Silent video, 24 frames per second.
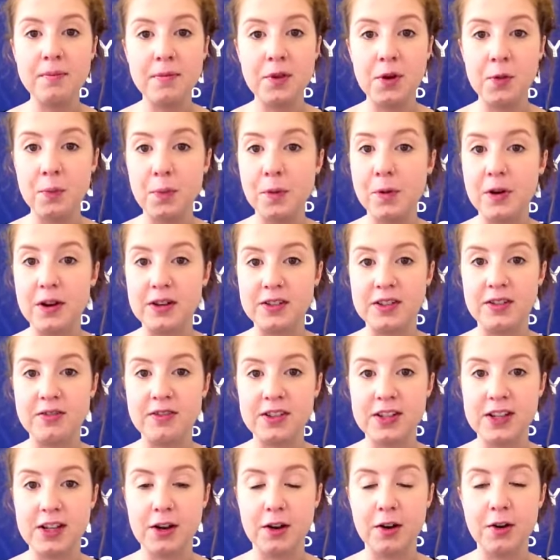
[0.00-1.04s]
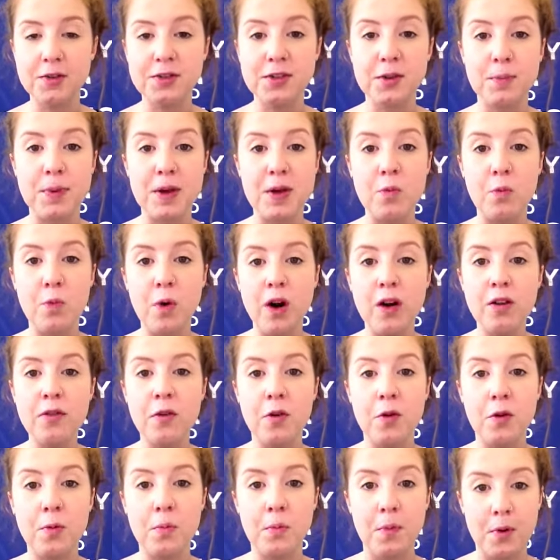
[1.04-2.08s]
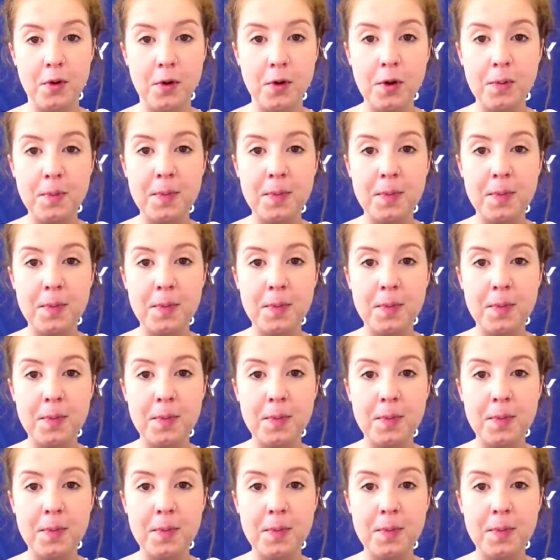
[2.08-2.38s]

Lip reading: your productivity goal, to be 1 or more,